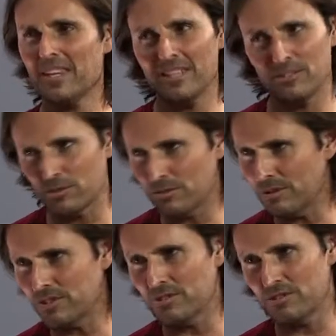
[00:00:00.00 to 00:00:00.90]
These are all
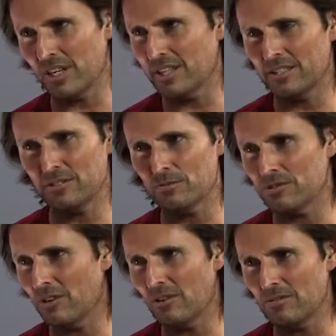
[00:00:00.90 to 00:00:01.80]
issues I need to
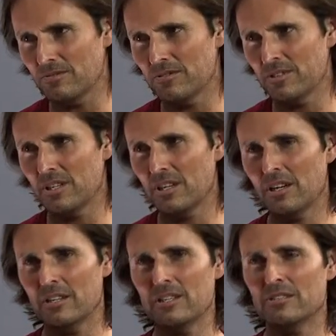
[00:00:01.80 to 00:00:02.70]
resolve,
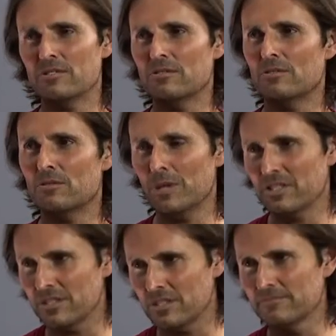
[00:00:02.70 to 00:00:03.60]
I need to
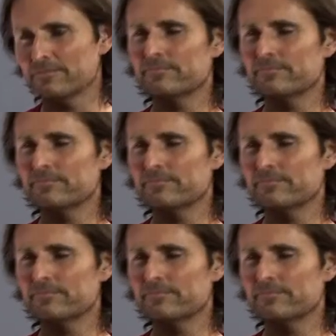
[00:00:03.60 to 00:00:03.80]
question.